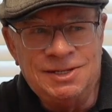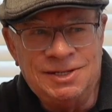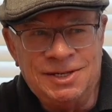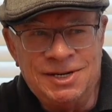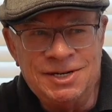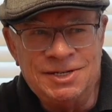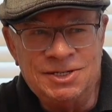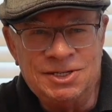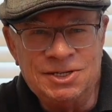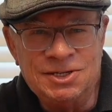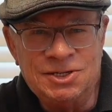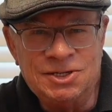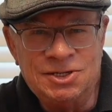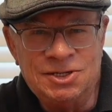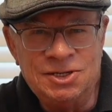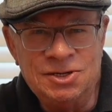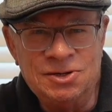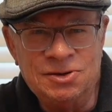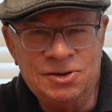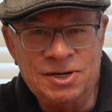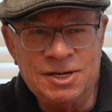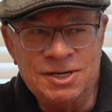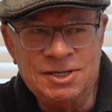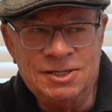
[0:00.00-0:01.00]
lenses
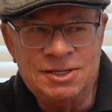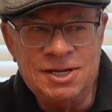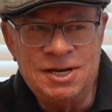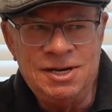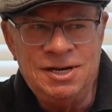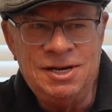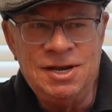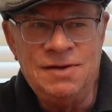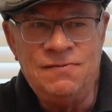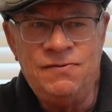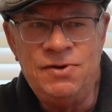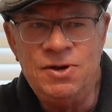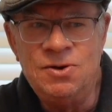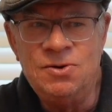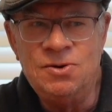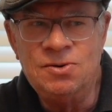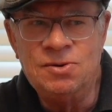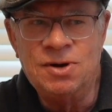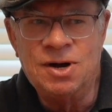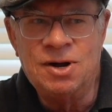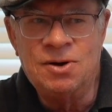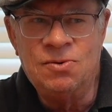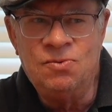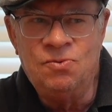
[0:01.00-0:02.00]
do is they give
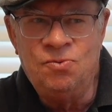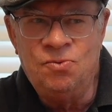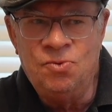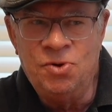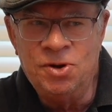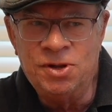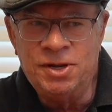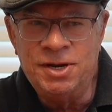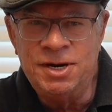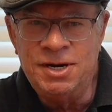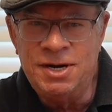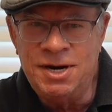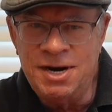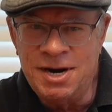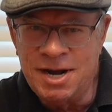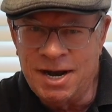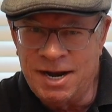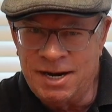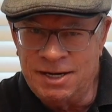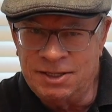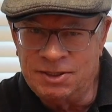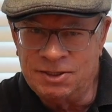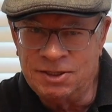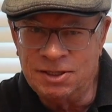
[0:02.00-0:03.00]
you a really
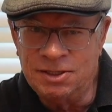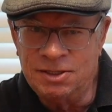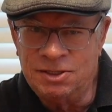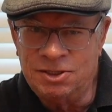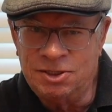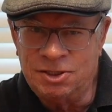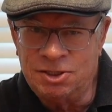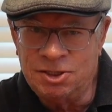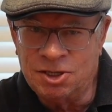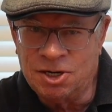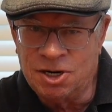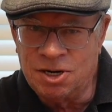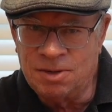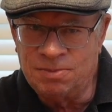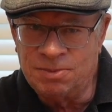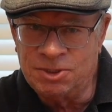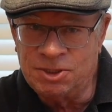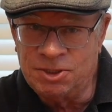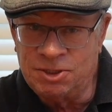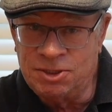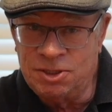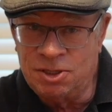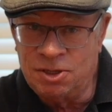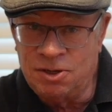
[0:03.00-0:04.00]
nice, sharp
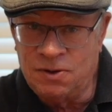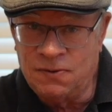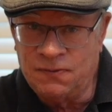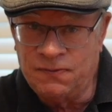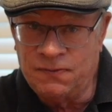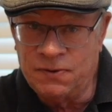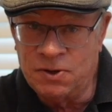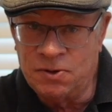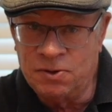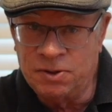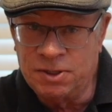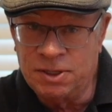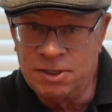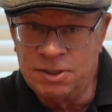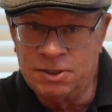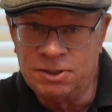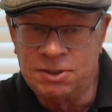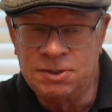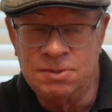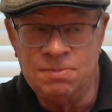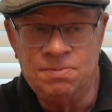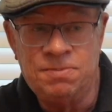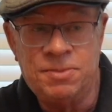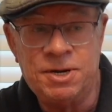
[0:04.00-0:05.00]
center
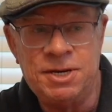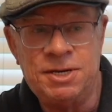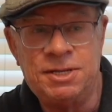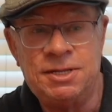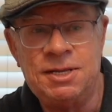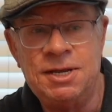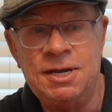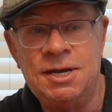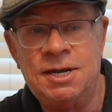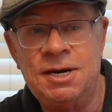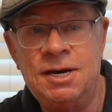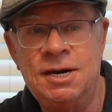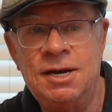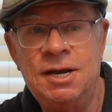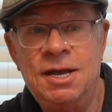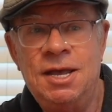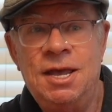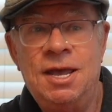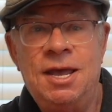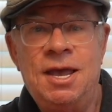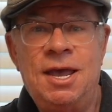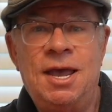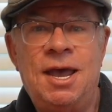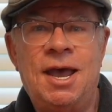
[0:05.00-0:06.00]
focus, but then
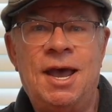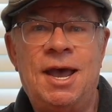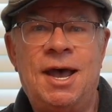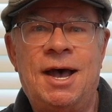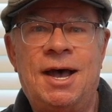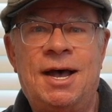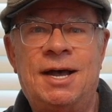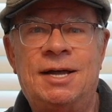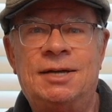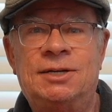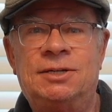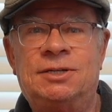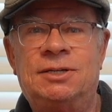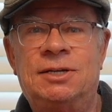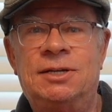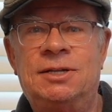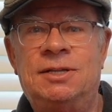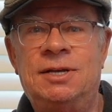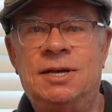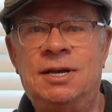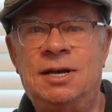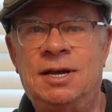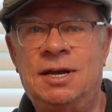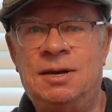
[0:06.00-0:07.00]
as
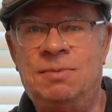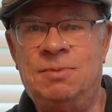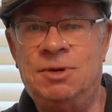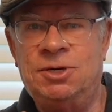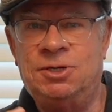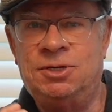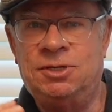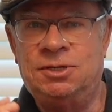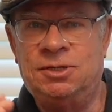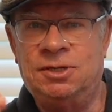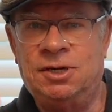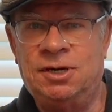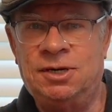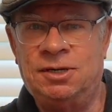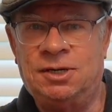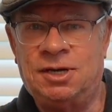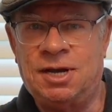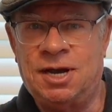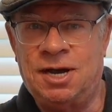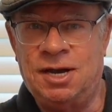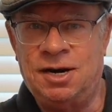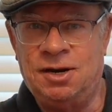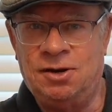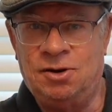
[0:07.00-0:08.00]
the image
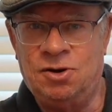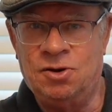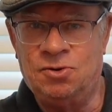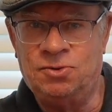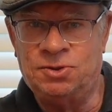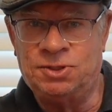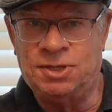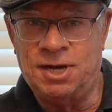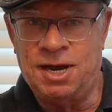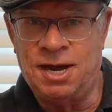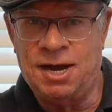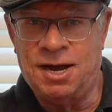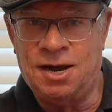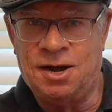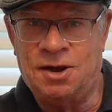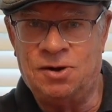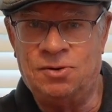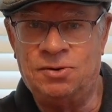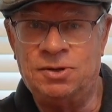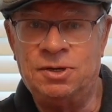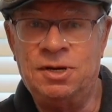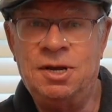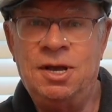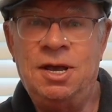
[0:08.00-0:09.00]
kind of goes
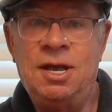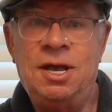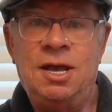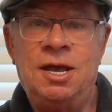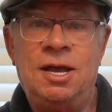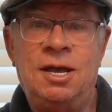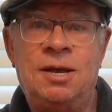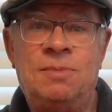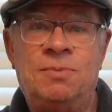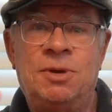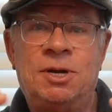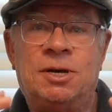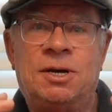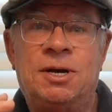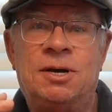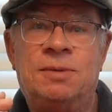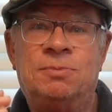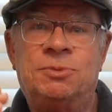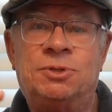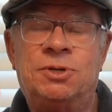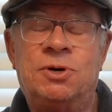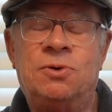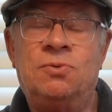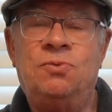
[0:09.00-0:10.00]
out, it
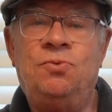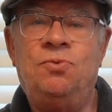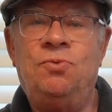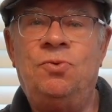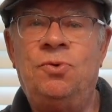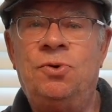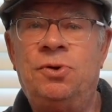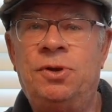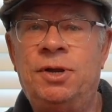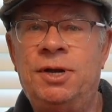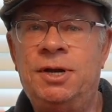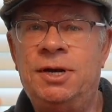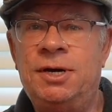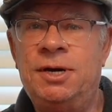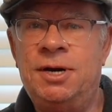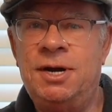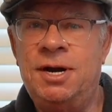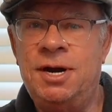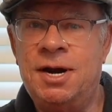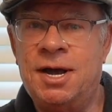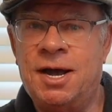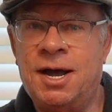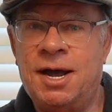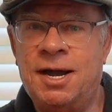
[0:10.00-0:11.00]
becomes a really
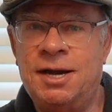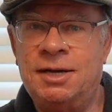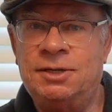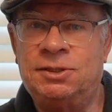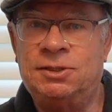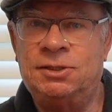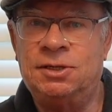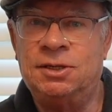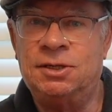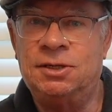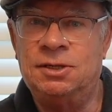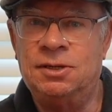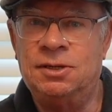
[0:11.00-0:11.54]
nice,